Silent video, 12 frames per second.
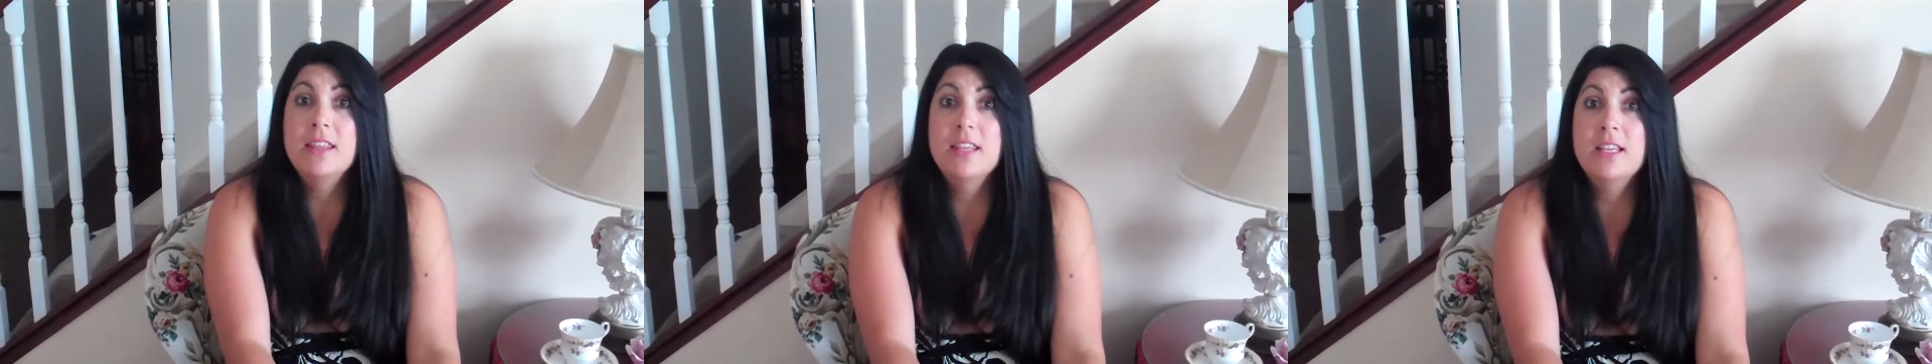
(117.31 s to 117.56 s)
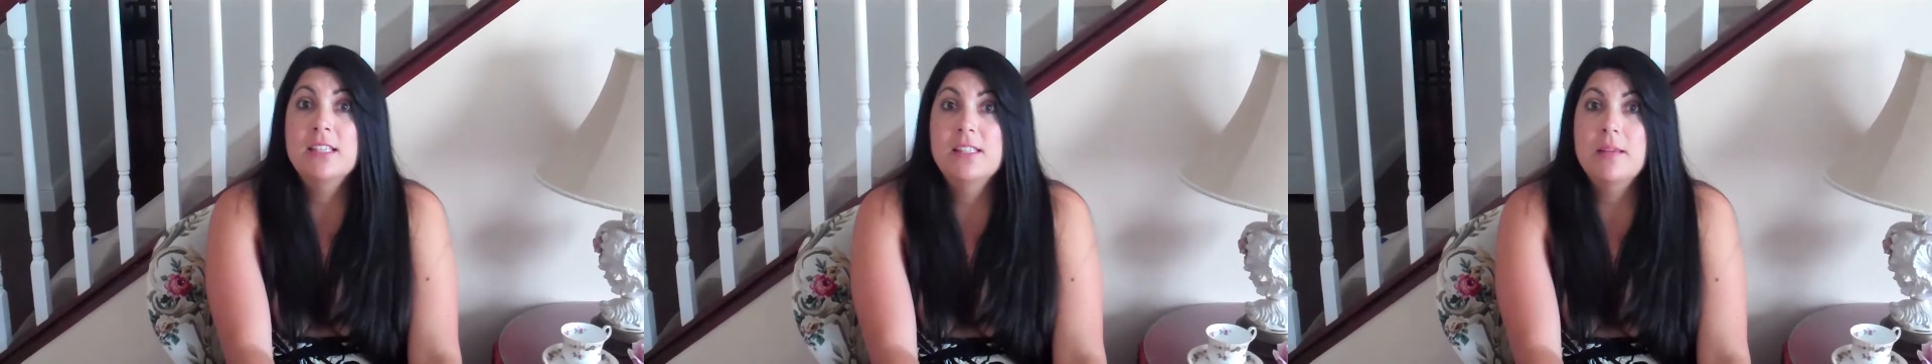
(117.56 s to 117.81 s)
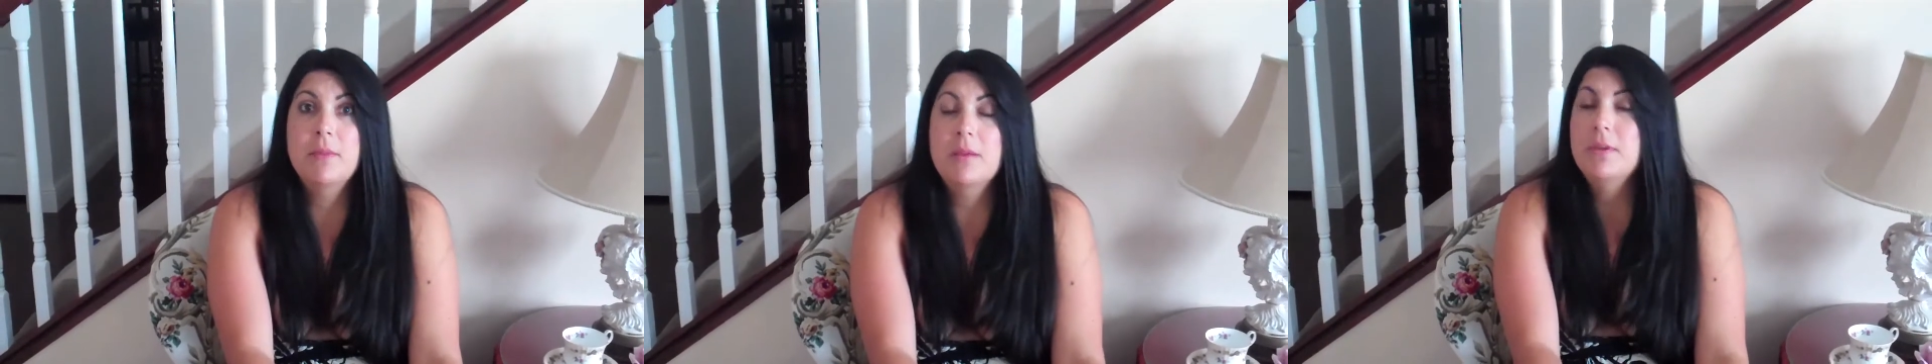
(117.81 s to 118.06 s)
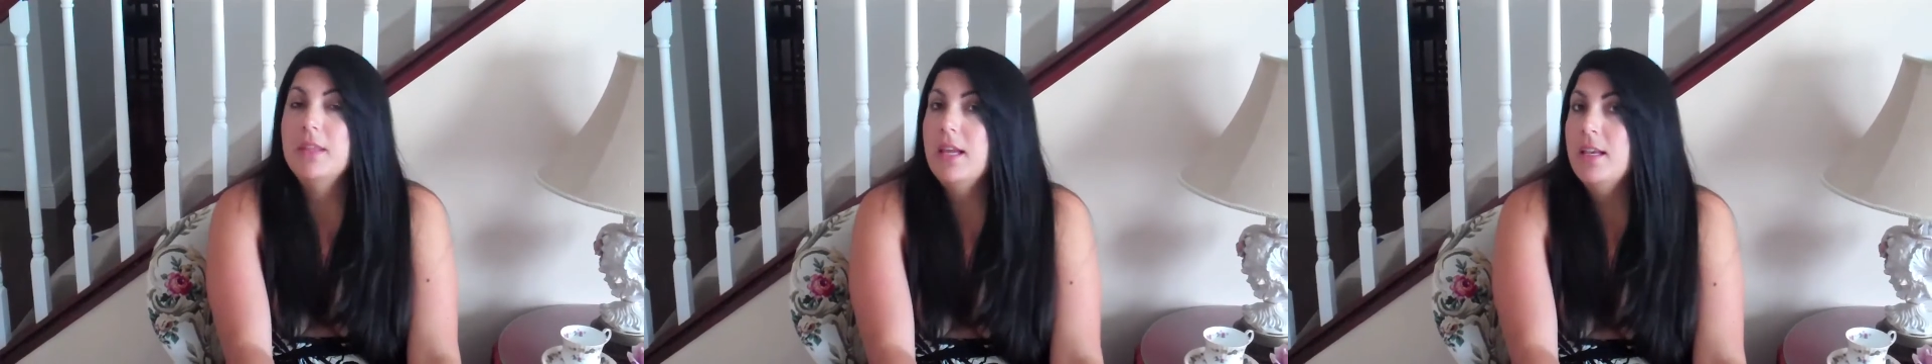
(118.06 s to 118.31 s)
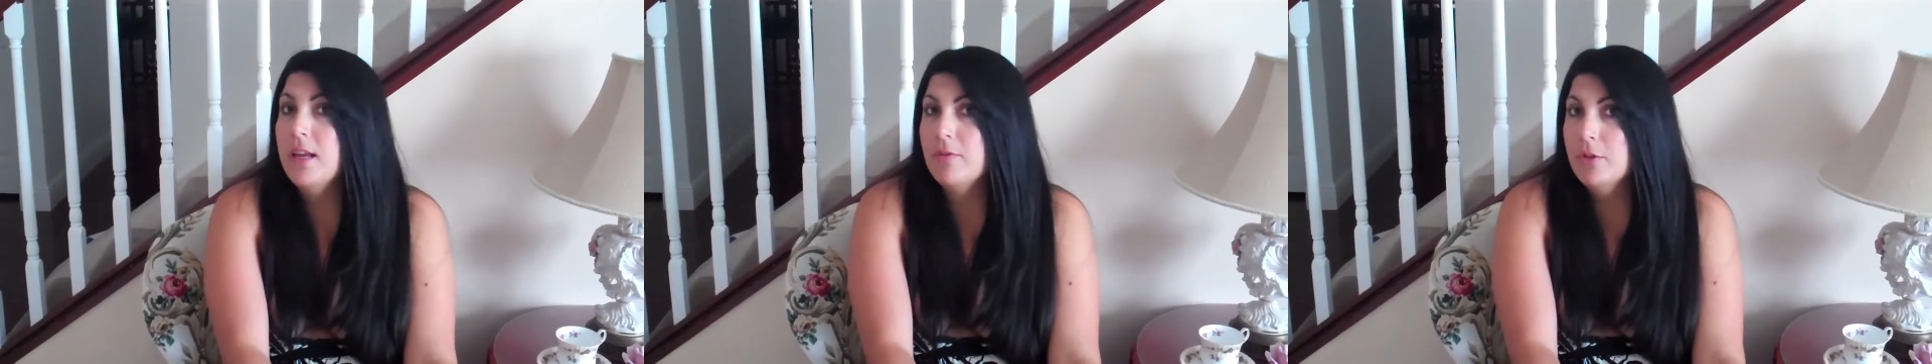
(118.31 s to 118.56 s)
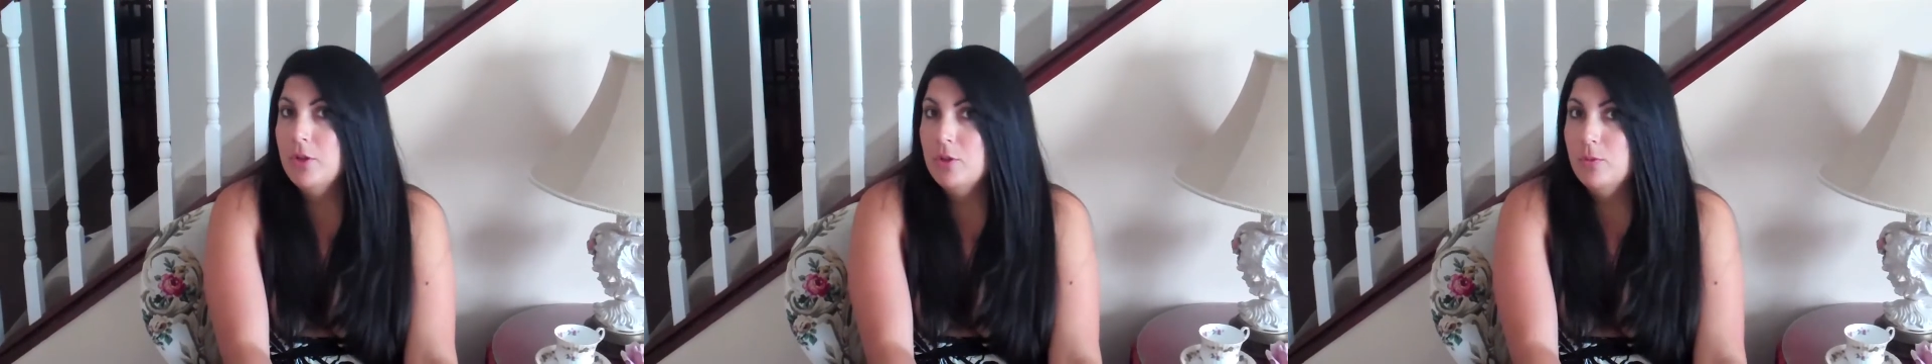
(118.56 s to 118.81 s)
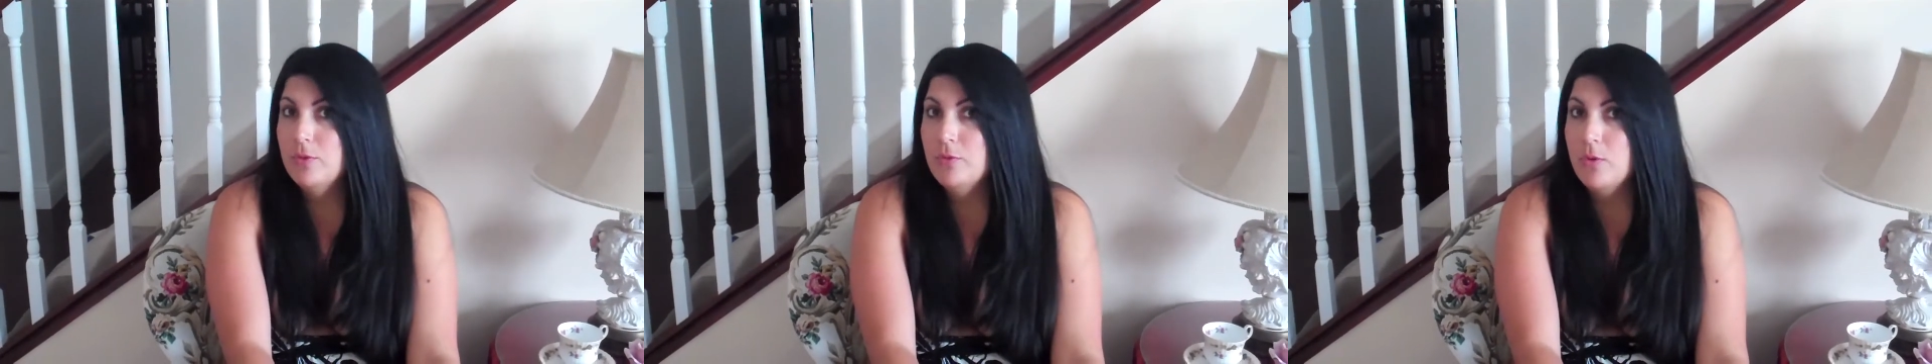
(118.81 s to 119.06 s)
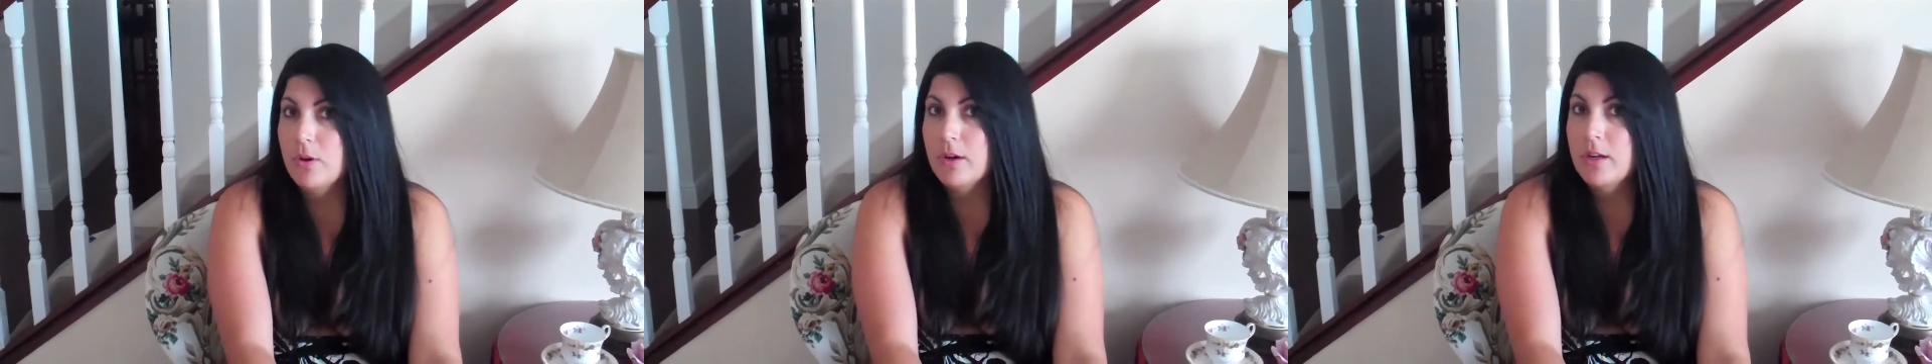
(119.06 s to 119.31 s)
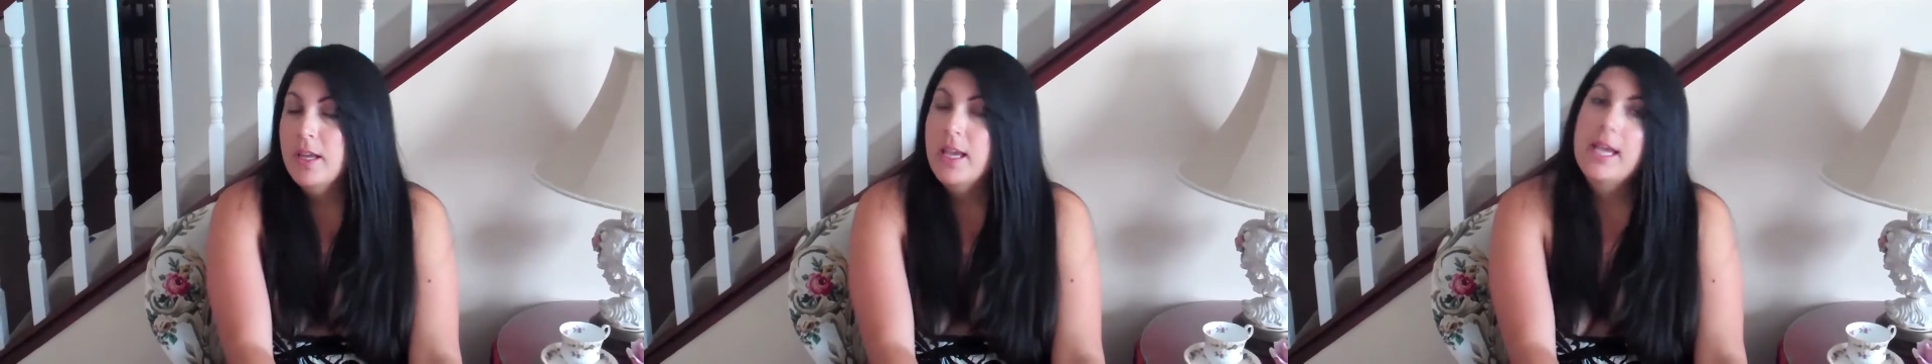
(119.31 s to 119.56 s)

things that maybe they never knew before.